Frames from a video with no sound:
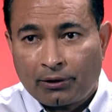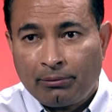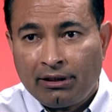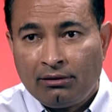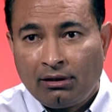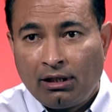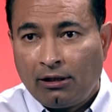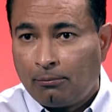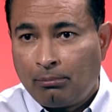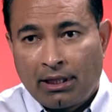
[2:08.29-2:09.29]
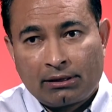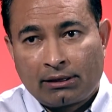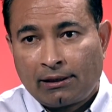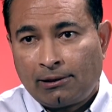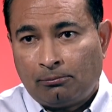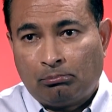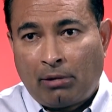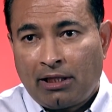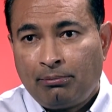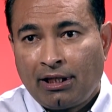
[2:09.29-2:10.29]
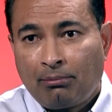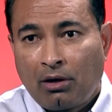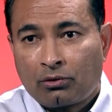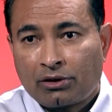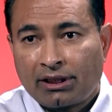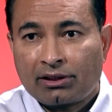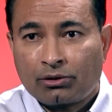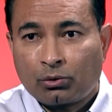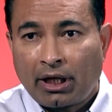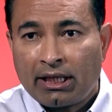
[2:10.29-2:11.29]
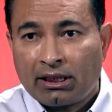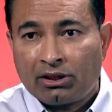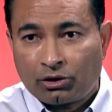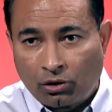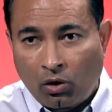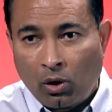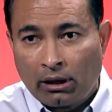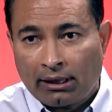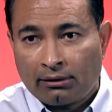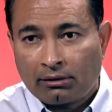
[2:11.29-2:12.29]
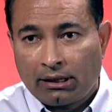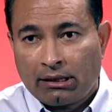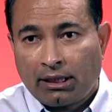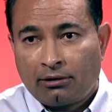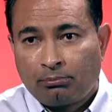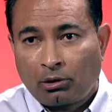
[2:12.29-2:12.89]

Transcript: soybean, mare's tail might be about six to eight inch tall, and it can